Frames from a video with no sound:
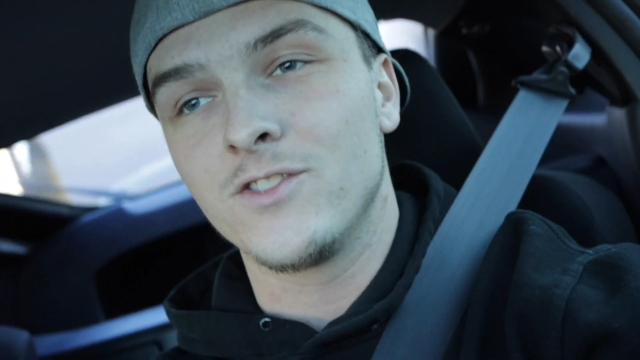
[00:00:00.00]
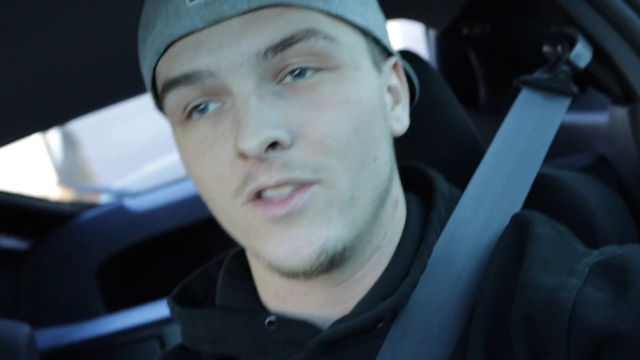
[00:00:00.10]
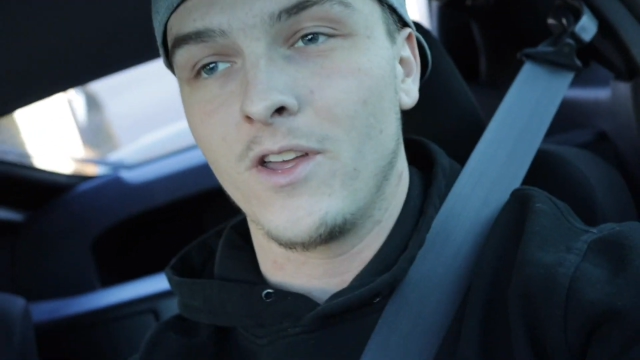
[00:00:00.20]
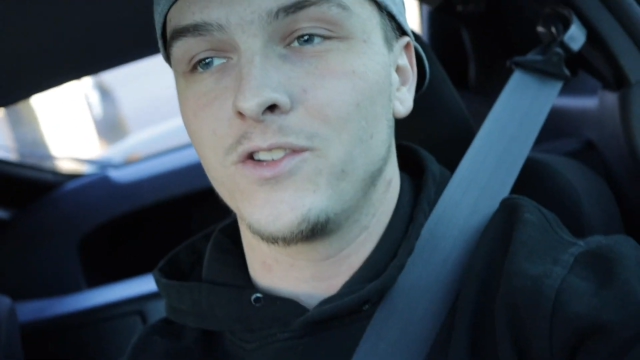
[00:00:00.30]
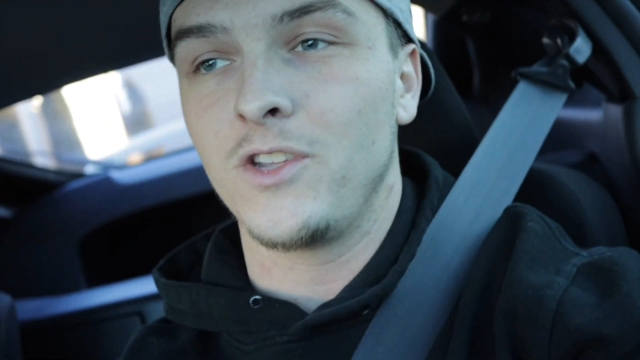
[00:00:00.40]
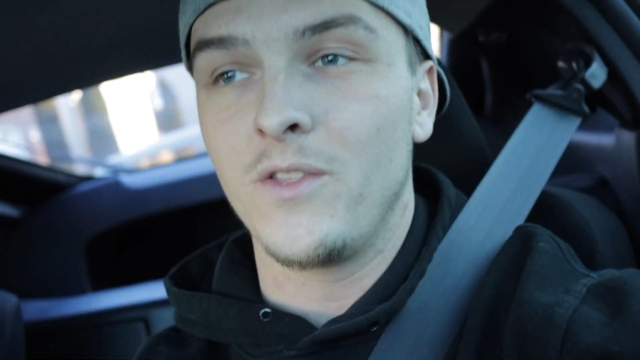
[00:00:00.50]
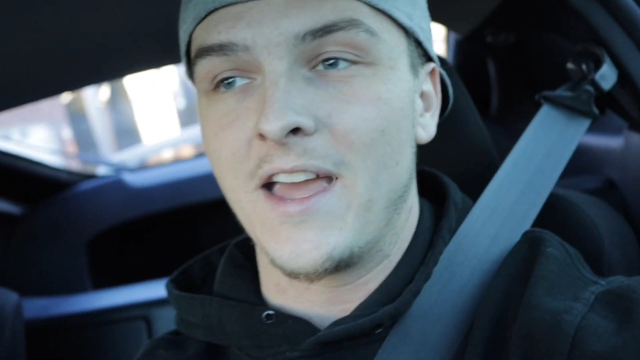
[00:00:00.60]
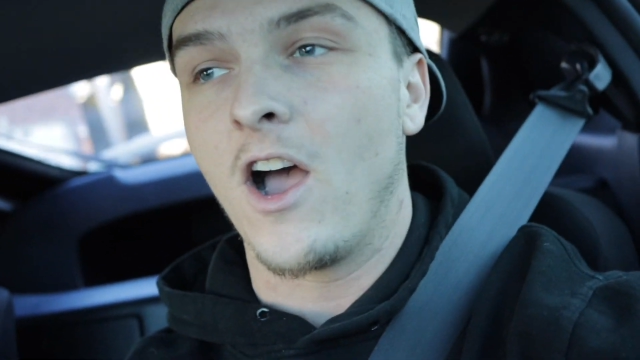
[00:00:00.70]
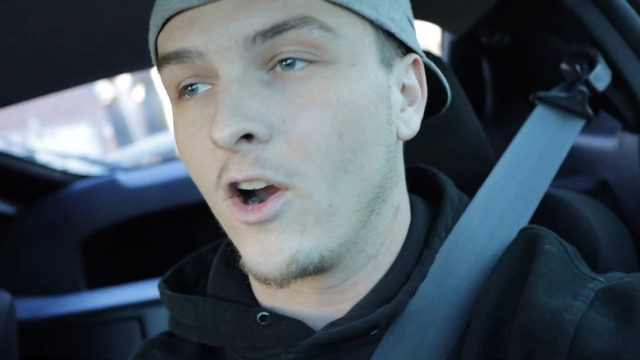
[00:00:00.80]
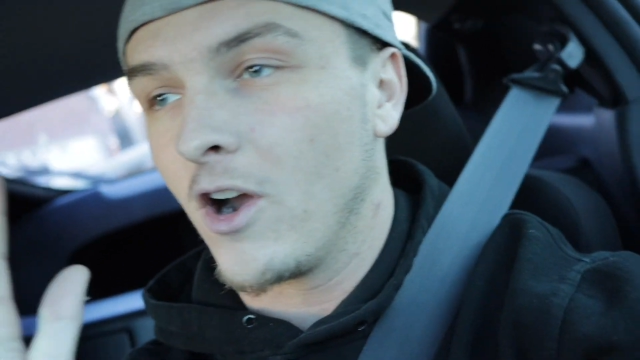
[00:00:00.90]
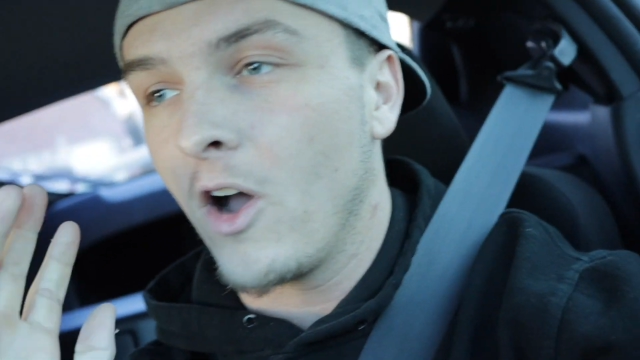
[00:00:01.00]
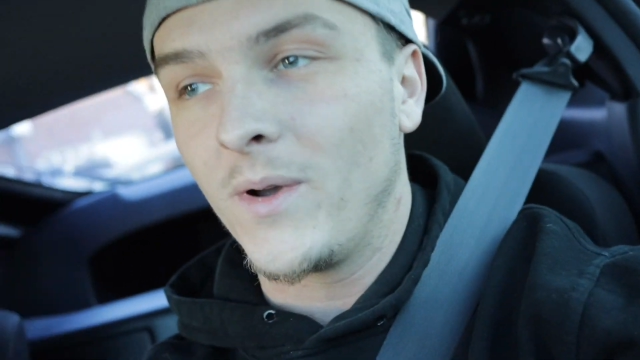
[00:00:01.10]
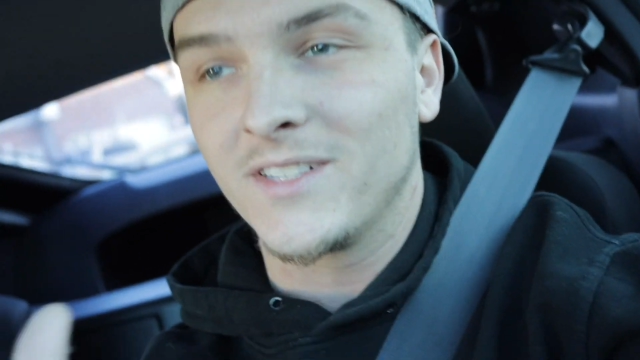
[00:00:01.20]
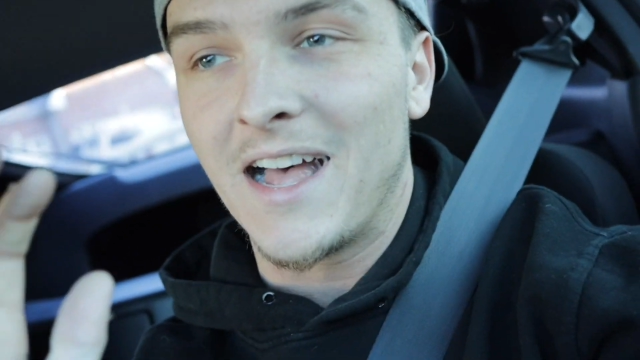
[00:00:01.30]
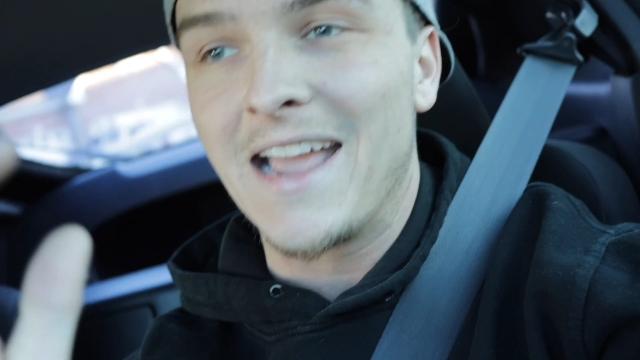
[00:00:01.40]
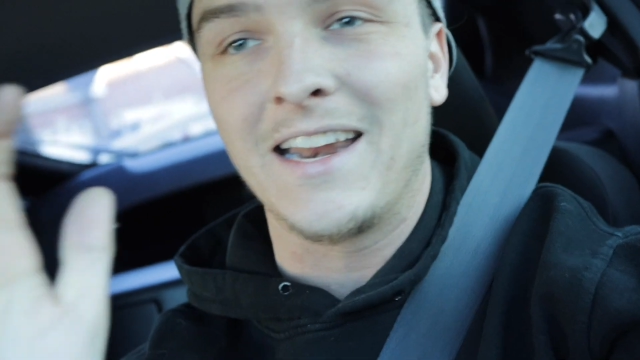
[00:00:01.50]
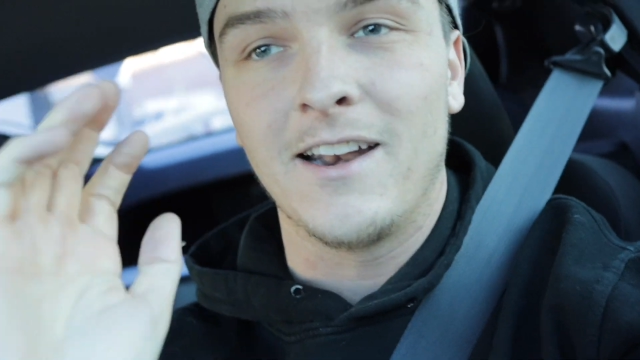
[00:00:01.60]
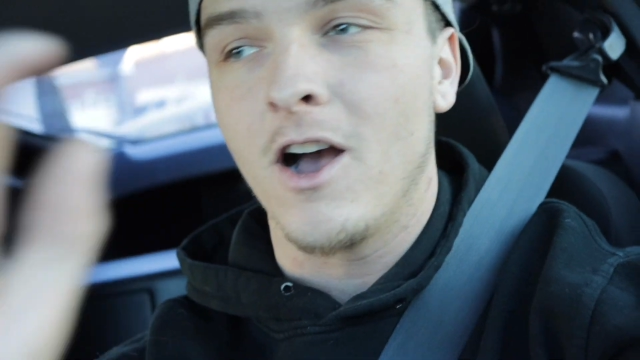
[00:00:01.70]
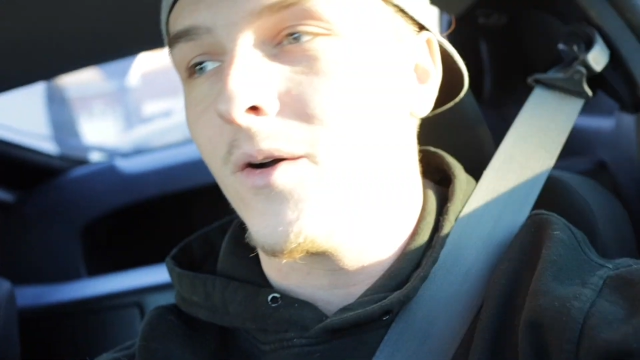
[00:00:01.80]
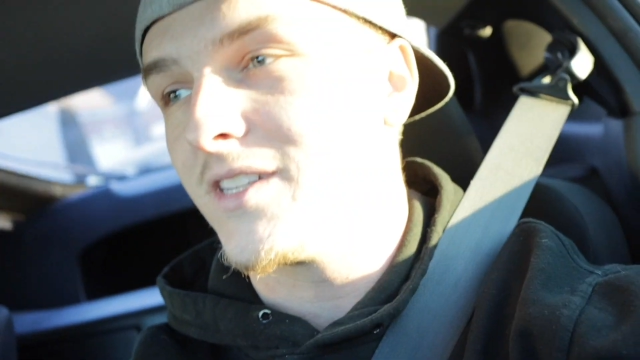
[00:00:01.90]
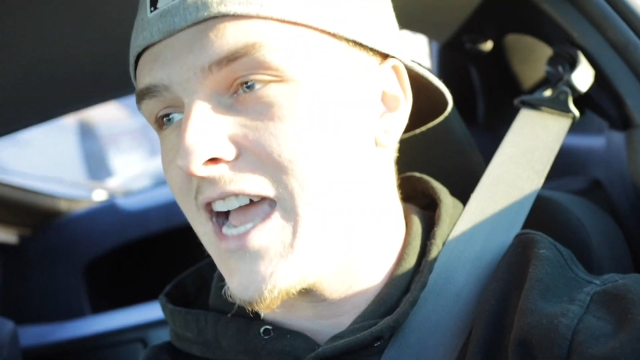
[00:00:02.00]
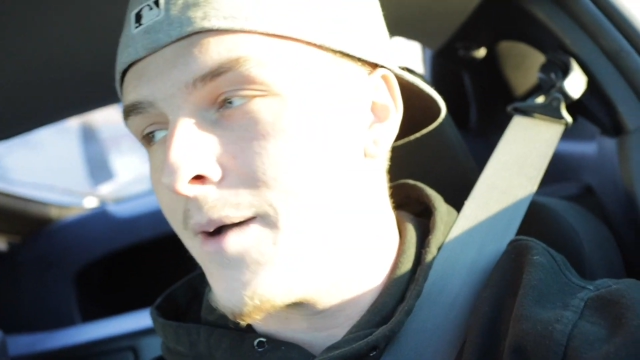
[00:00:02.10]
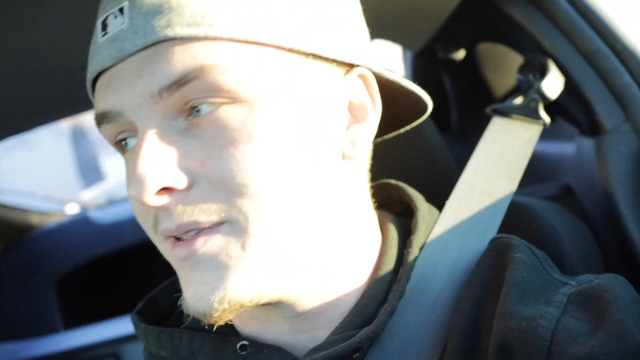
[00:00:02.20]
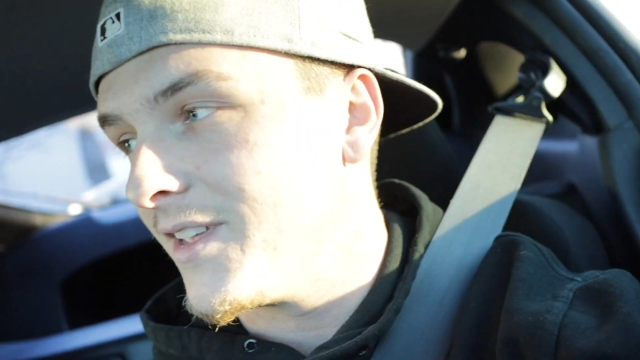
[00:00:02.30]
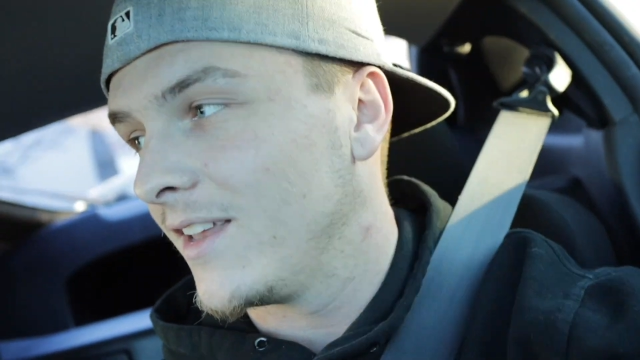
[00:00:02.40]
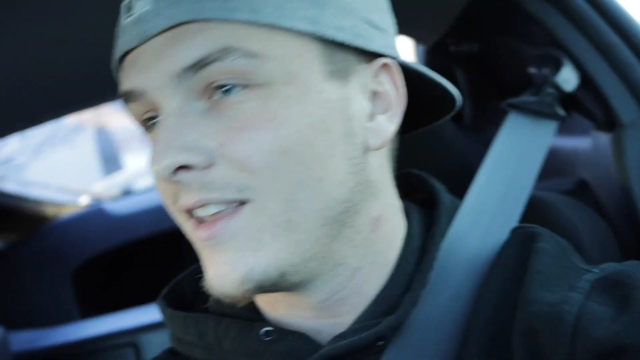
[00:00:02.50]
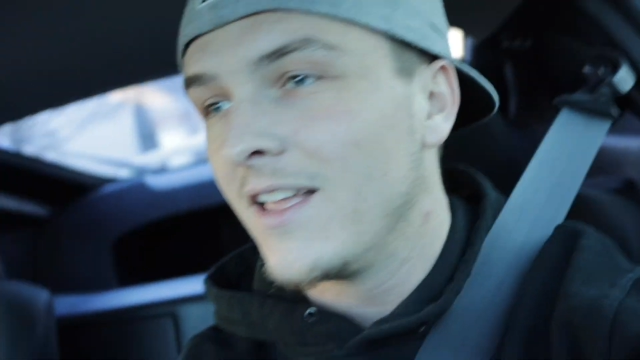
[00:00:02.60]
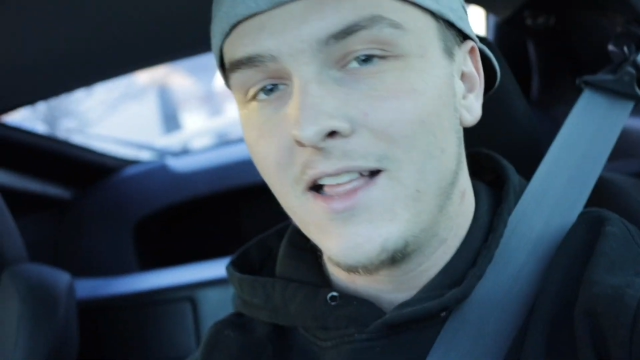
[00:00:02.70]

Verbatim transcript: So those of you that are always liking and always commenting,